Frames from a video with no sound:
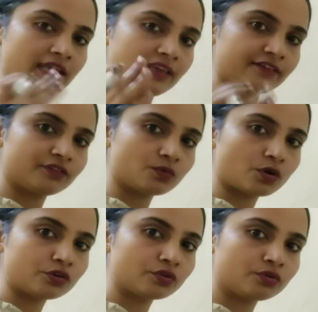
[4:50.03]
If you
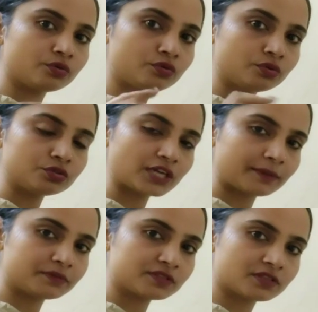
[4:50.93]
want to do 2
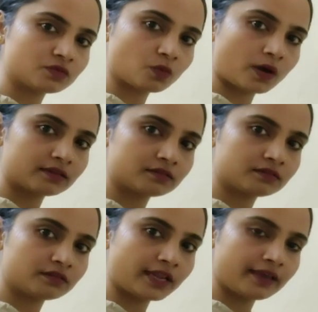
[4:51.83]
chapters in
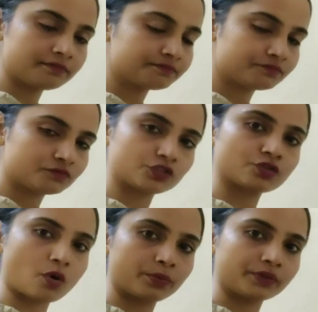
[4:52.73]
one day, just
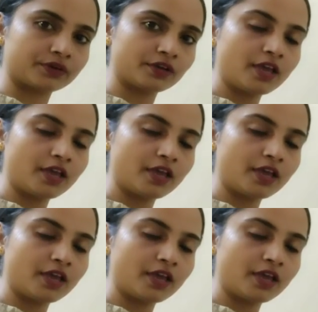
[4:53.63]
go with it.